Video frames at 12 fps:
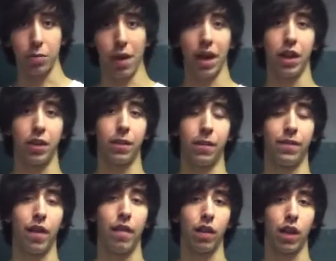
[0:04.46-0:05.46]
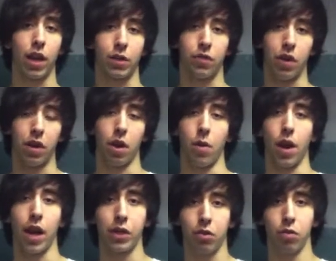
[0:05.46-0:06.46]
you made it to the very last video.
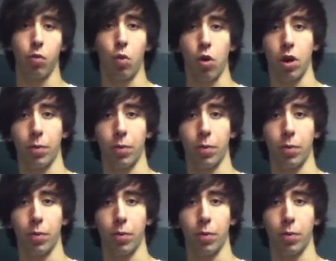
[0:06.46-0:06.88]
As a reward,